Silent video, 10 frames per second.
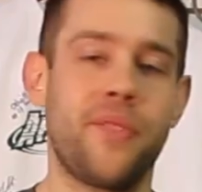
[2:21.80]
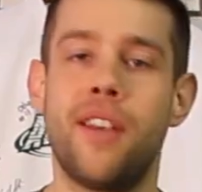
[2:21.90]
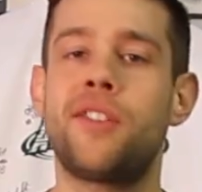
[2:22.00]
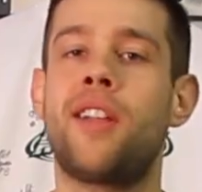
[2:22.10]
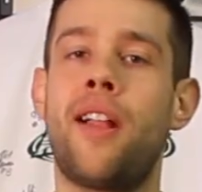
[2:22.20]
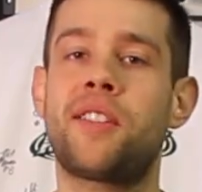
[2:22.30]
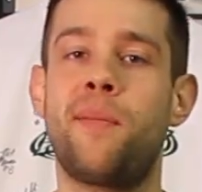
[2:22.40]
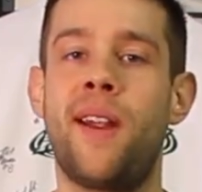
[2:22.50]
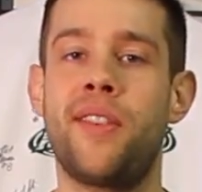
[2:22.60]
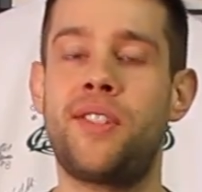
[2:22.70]
So now let's
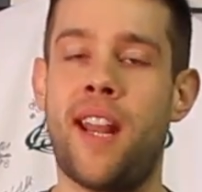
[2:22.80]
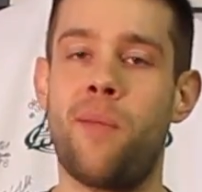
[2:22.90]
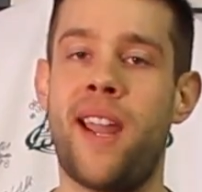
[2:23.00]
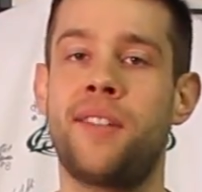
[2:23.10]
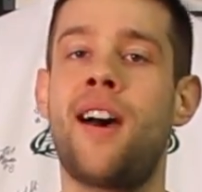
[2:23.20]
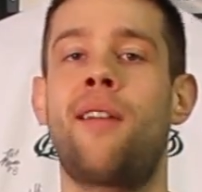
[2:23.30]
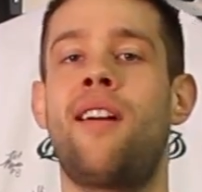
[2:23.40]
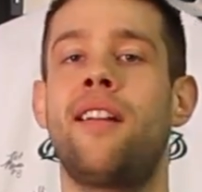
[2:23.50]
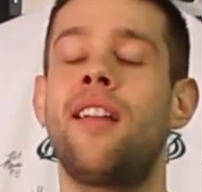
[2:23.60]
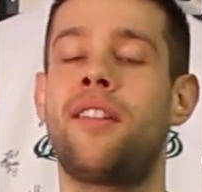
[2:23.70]
compare the standard man's hot
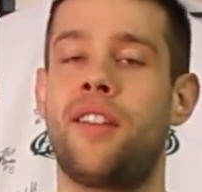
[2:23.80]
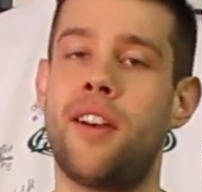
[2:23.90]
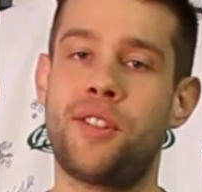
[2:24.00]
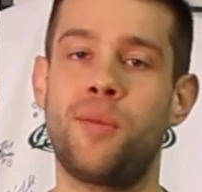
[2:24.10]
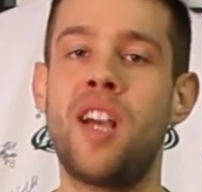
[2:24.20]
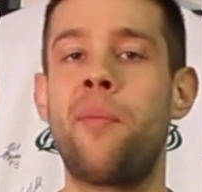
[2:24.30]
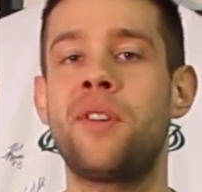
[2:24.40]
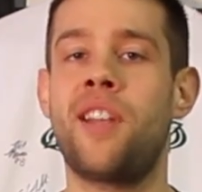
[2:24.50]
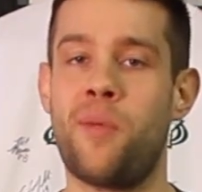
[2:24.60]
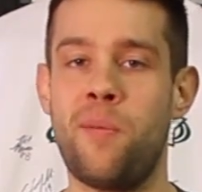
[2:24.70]
rod to the custom
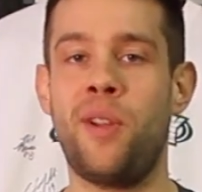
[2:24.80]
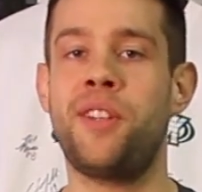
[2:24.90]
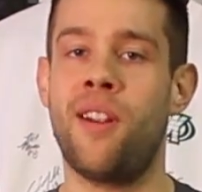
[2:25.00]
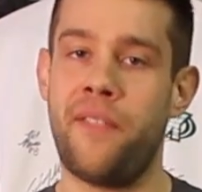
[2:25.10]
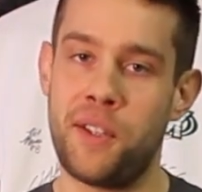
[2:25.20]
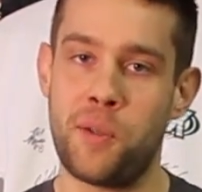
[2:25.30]
choppers that we built here at Vintage